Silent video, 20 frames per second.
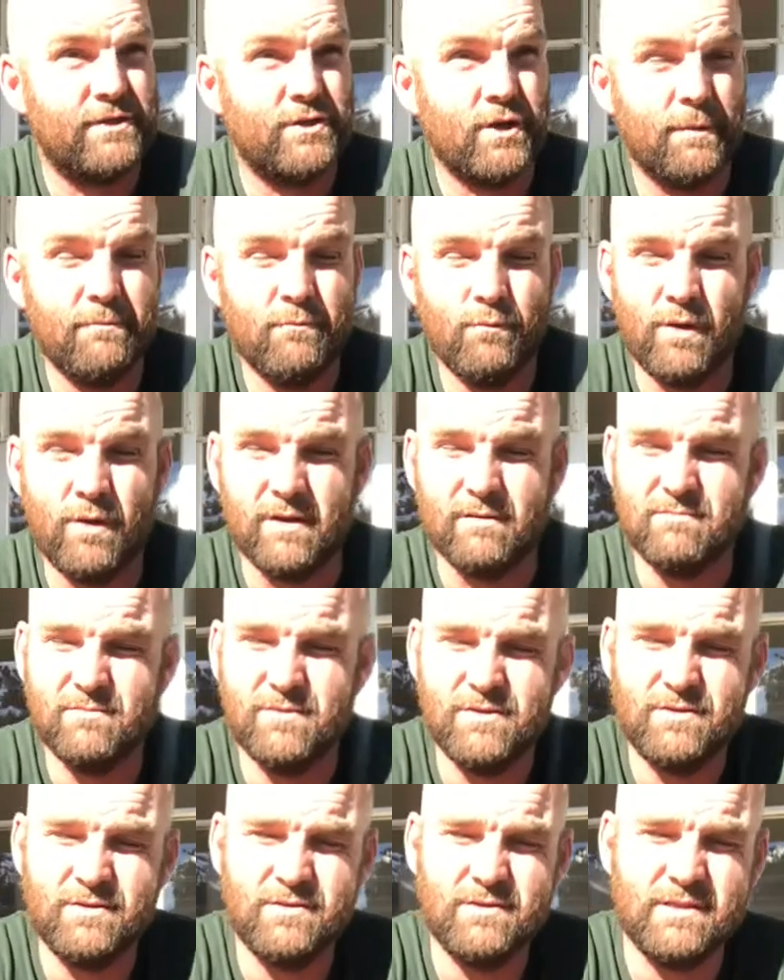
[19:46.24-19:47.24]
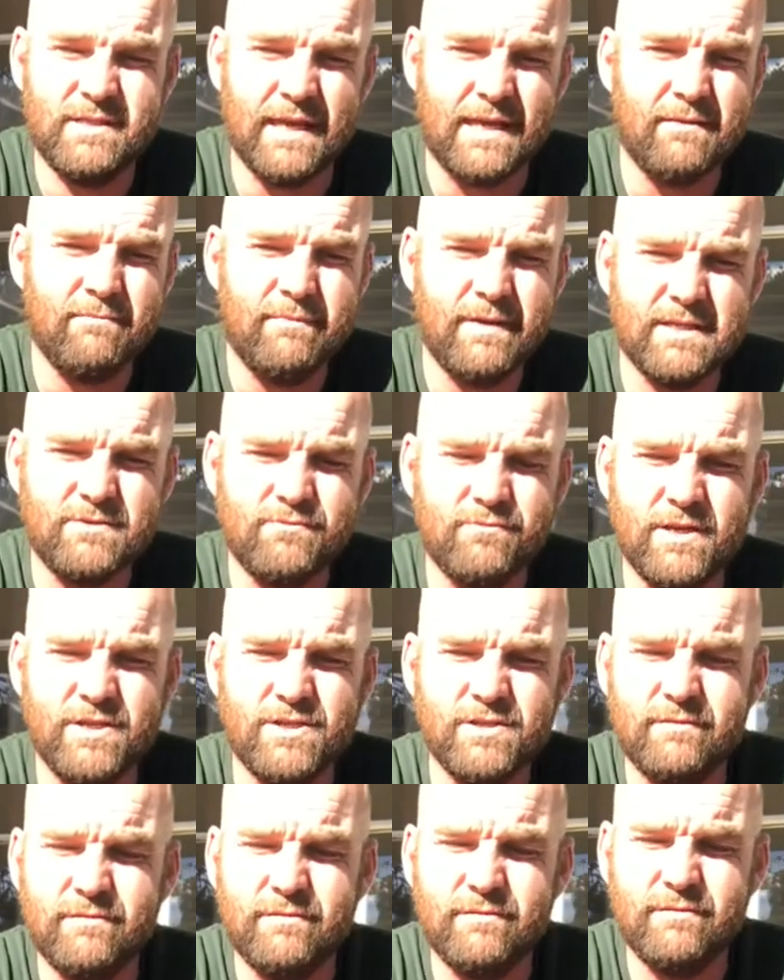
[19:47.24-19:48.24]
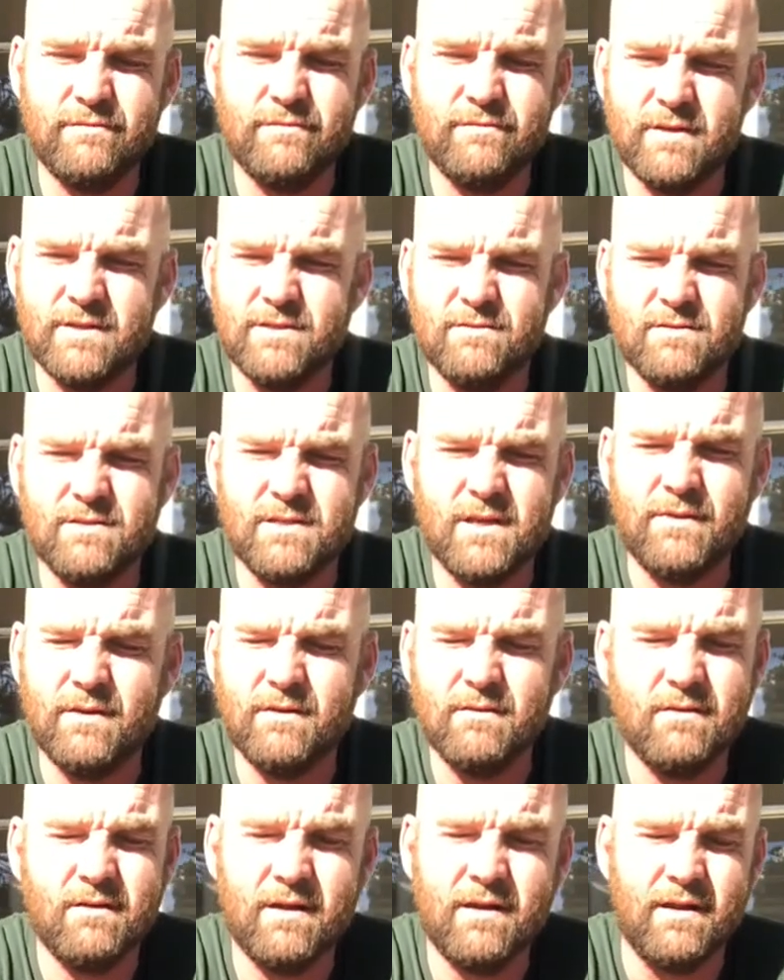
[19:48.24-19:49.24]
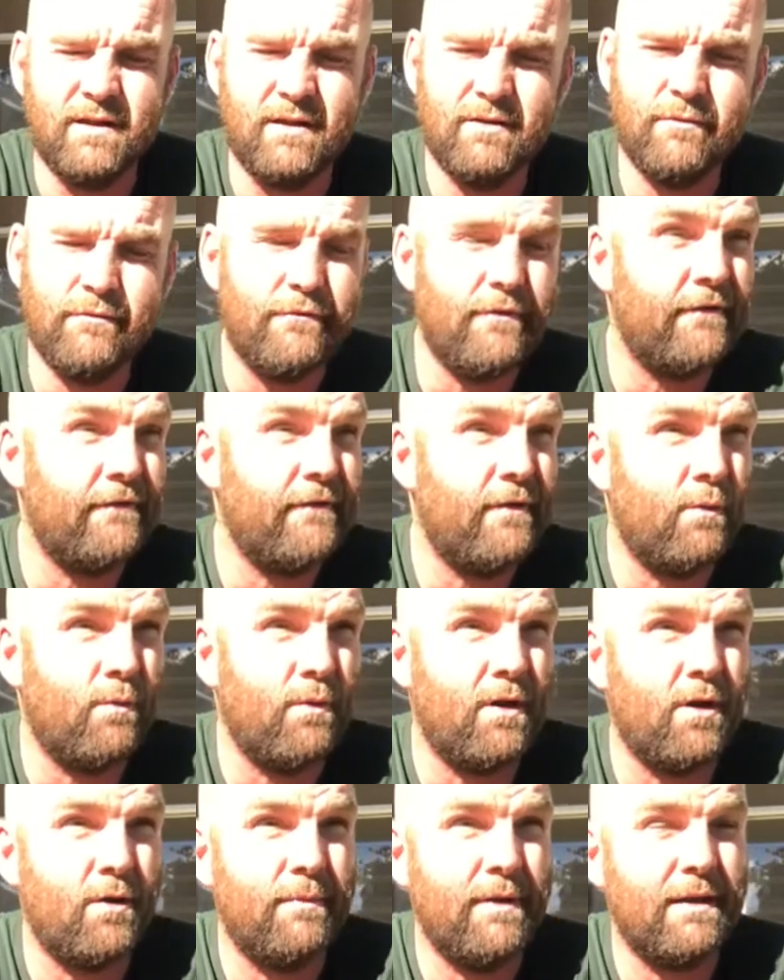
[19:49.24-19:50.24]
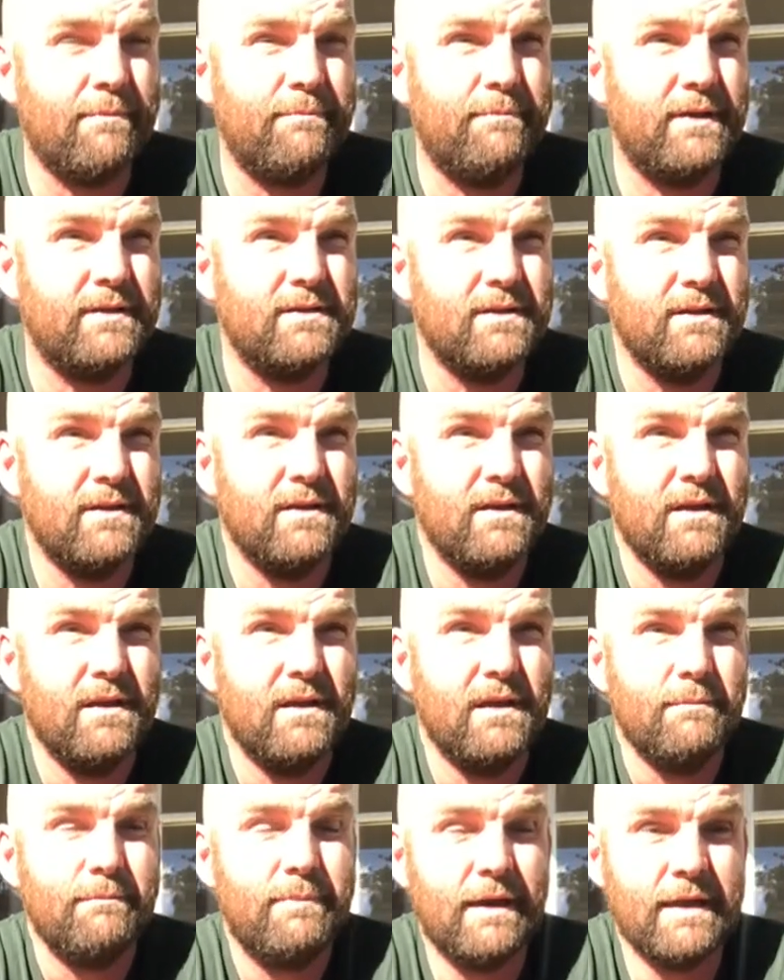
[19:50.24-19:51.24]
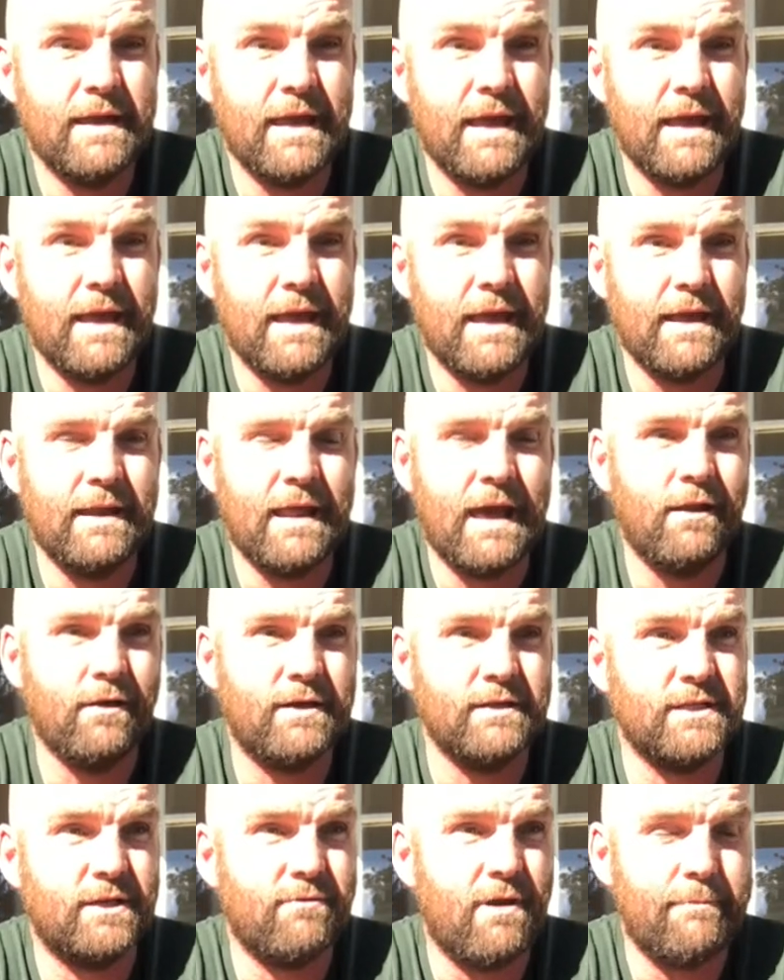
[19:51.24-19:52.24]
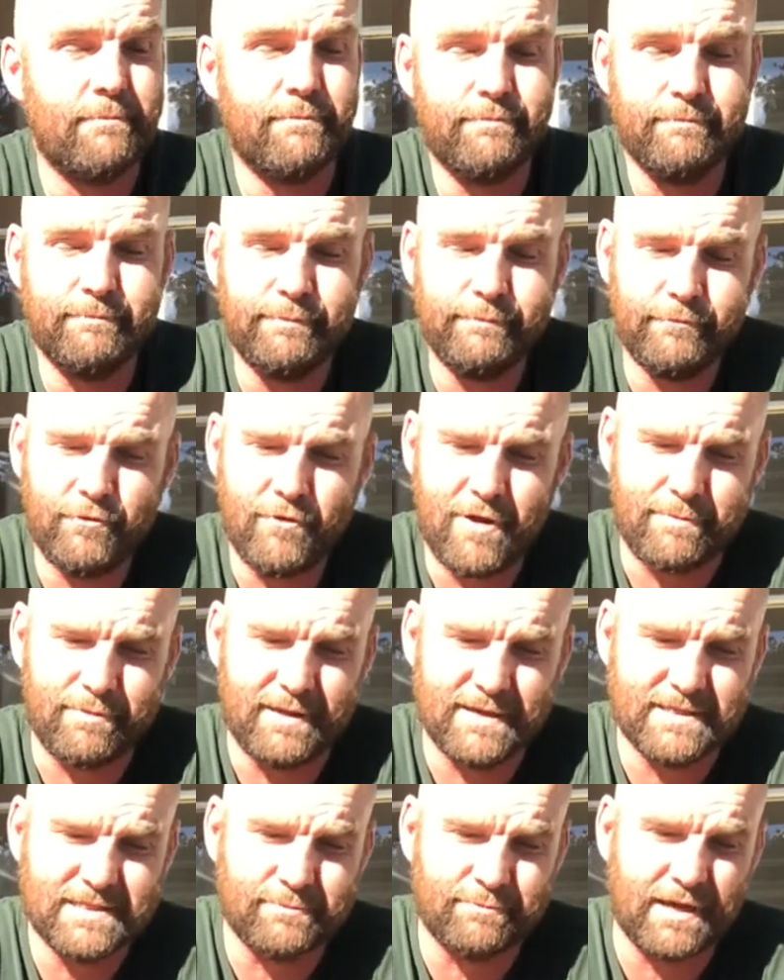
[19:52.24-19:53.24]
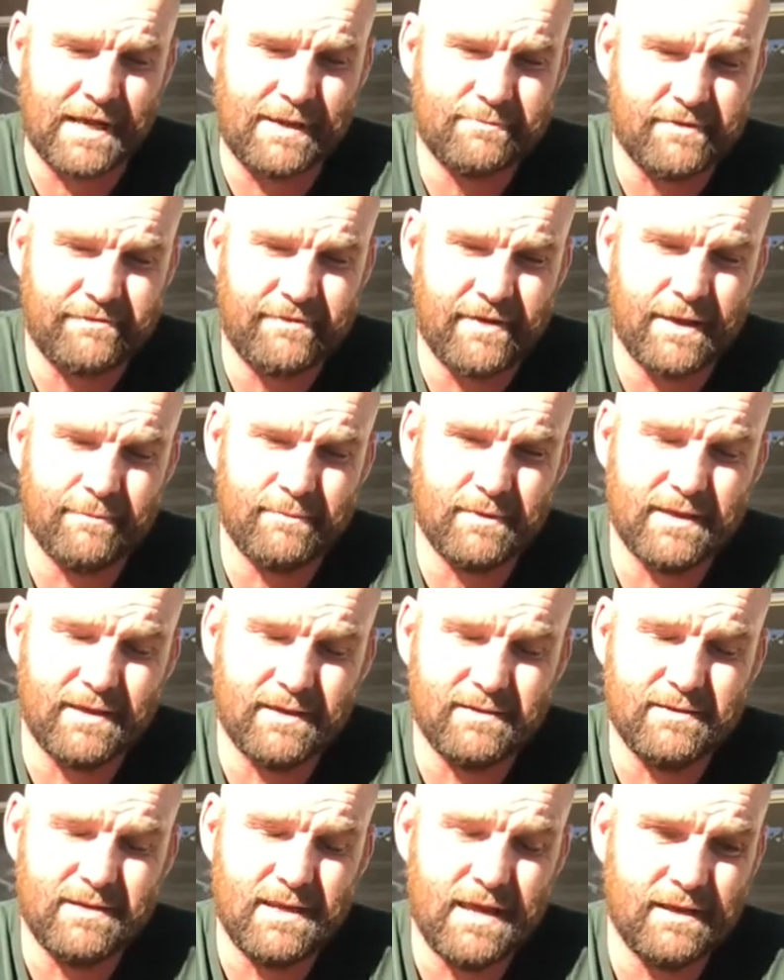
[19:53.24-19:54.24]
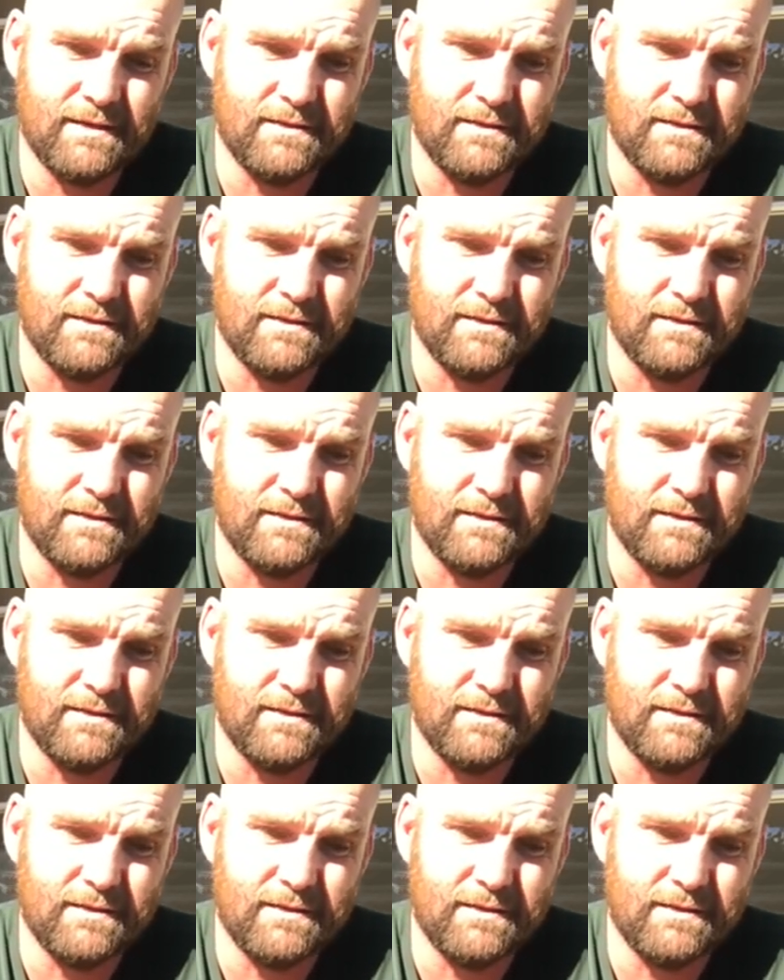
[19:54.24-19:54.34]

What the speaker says: the top, what, second best region to visit or something, I don't know, a while back, but it's a great great place to bring up the family, and